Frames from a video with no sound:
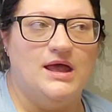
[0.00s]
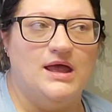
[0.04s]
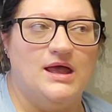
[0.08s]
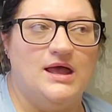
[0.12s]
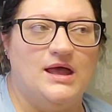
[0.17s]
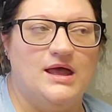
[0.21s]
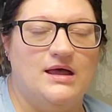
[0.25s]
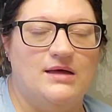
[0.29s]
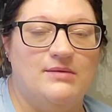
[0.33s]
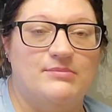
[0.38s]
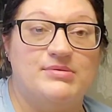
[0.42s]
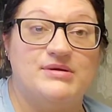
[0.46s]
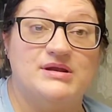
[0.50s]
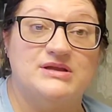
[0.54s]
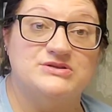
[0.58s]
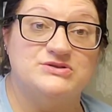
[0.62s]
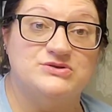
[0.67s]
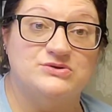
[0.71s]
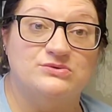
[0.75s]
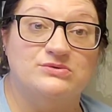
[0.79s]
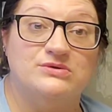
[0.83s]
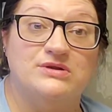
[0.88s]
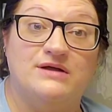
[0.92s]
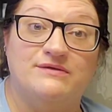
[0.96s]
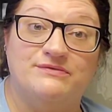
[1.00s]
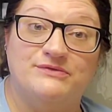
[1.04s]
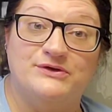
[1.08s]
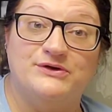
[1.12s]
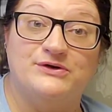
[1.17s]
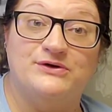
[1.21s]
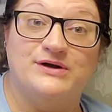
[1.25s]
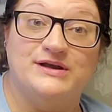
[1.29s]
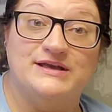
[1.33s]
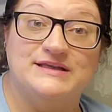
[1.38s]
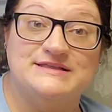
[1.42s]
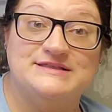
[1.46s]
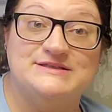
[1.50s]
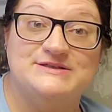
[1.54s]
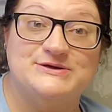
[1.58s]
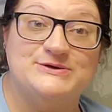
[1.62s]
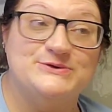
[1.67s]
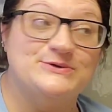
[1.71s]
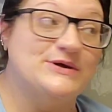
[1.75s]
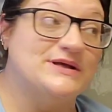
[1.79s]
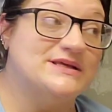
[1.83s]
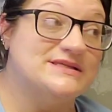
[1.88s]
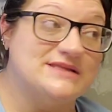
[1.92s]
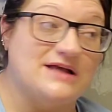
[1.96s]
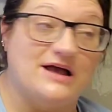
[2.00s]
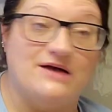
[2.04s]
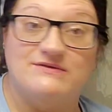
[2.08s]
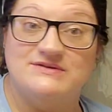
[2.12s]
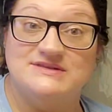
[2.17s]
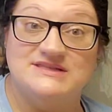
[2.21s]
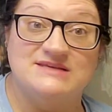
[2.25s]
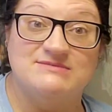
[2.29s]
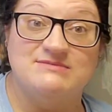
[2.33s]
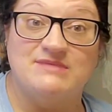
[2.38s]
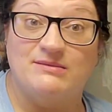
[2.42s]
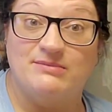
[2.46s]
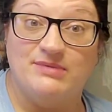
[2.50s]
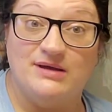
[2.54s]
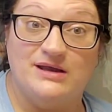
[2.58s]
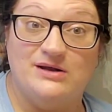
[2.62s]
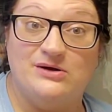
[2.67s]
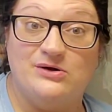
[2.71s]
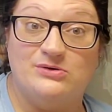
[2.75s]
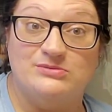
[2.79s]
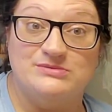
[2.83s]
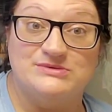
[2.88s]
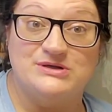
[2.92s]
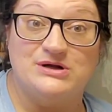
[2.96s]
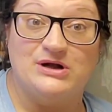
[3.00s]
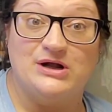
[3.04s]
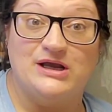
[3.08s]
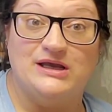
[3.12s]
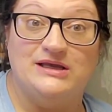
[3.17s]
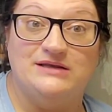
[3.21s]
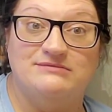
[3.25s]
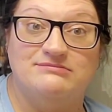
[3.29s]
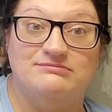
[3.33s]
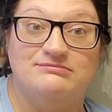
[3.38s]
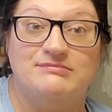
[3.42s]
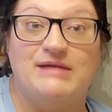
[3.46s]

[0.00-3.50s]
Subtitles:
But I do love the greens too, because obviously my bedroom's green,